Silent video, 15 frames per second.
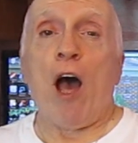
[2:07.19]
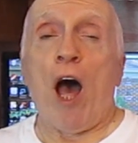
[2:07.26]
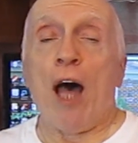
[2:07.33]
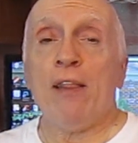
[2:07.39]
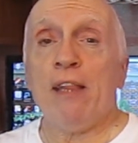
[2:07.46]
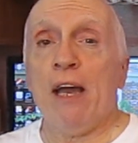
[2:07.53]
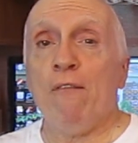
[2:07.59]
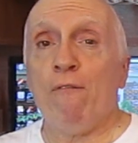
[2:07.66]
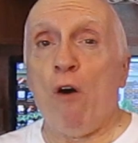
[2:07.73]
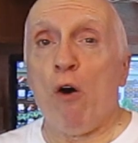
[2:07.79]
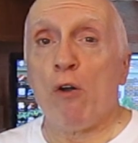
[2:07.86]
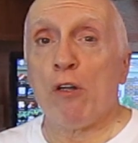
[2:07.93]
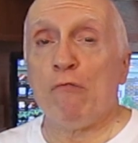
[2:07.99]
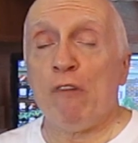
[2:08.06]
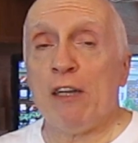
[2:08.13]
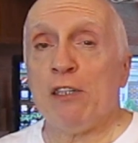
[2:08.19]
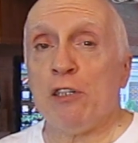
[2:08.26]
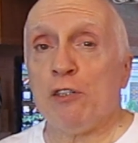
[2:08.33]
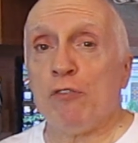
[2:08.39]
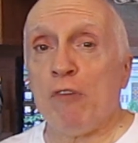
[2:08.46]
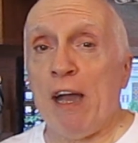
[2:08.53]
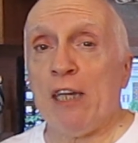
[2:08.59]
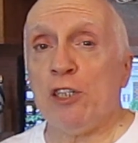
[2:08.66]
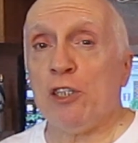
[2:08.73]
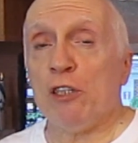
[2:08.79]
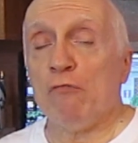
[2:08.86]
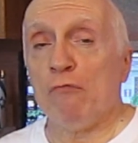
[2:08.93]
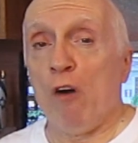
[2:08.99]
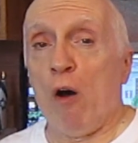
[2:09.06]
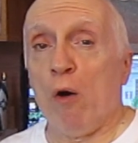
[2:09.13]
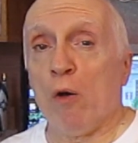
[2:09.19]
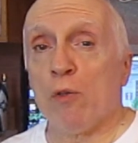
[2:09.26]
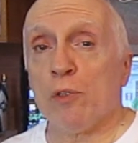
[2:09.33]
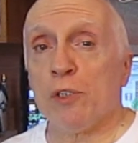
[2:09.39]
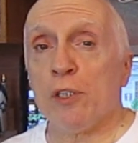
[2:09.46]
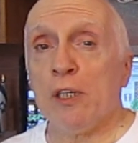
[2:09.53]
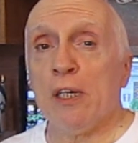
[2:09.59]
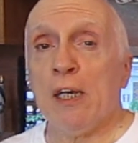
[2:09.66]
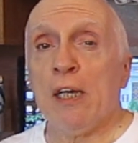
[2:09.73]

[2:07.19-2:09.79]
on their voter registration rolls,